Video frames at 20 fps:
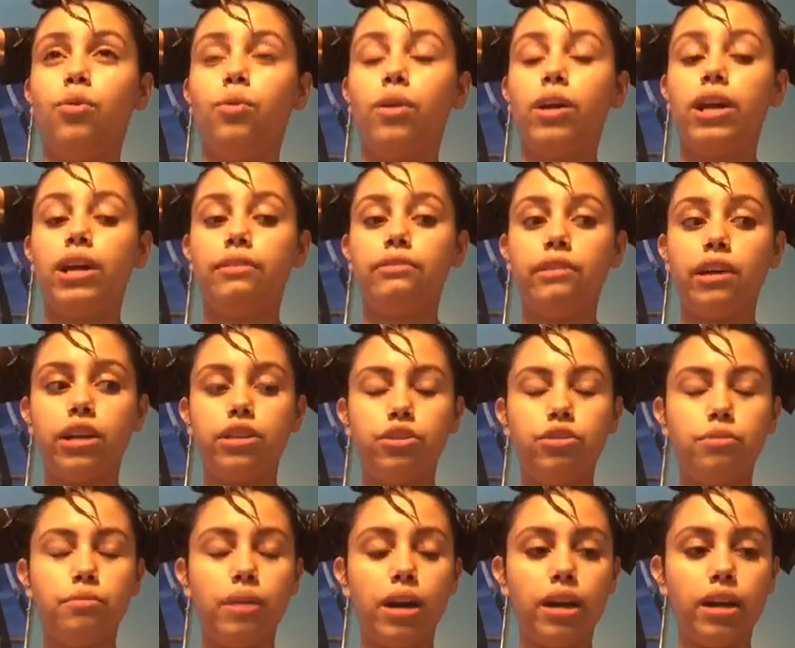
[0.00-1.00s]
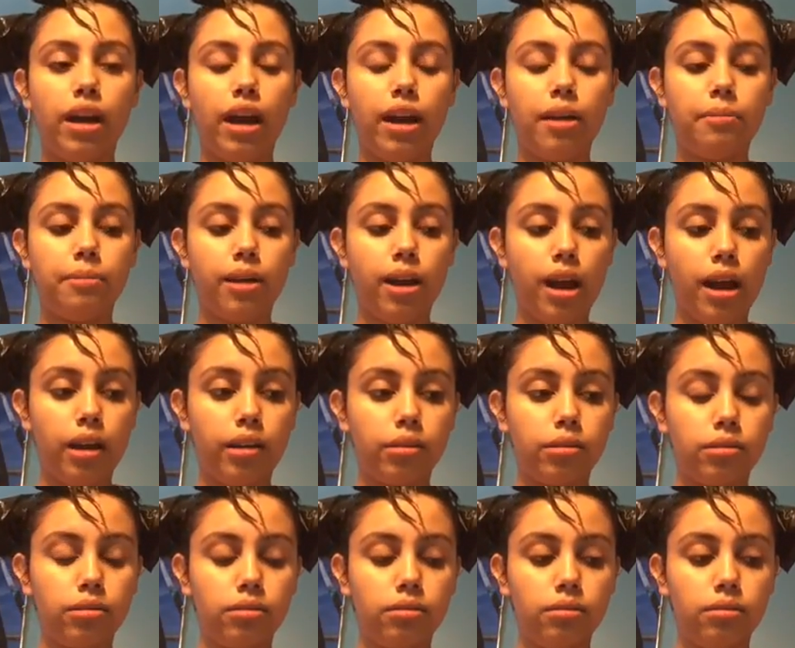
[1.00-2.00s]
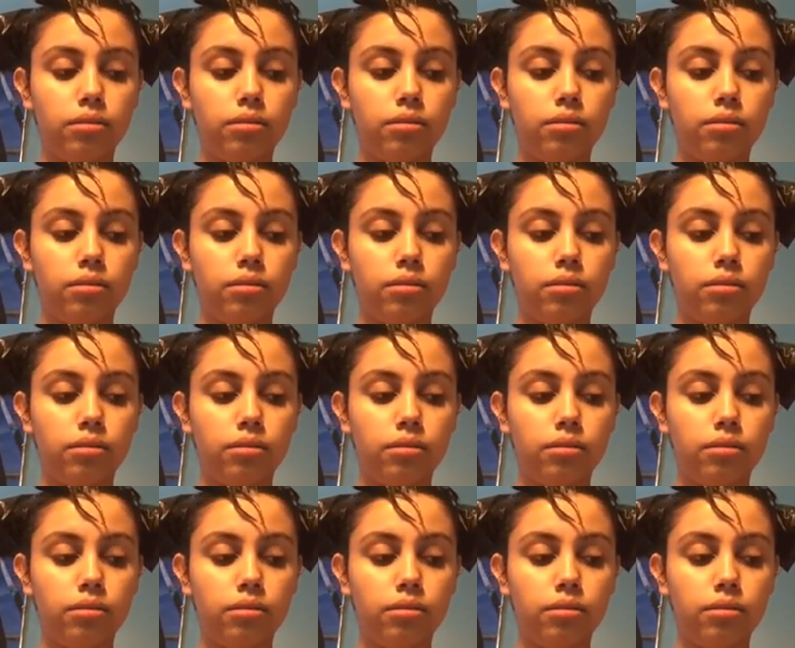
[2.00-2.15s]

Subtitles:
What if I do my eyebrows?"